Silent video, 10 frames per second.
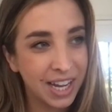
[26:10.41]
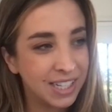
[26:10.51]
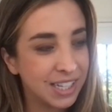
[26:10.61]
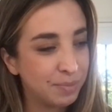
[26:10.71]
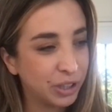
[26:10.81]

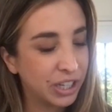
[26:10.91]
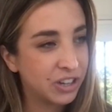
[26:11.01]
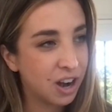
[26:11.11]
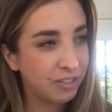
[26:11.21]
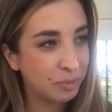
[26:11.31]
and I'm
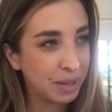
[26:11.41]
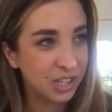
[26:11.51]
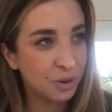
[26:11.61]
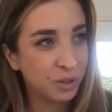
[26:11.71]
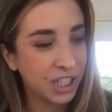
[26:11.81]
really sorry for
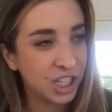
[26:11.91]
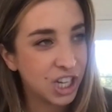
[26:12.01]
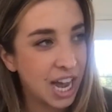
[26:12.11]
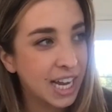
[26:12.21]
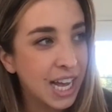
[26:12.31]
being so
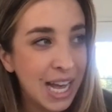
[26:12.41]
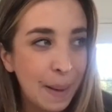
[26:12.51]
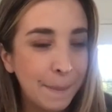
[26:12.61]
cliche,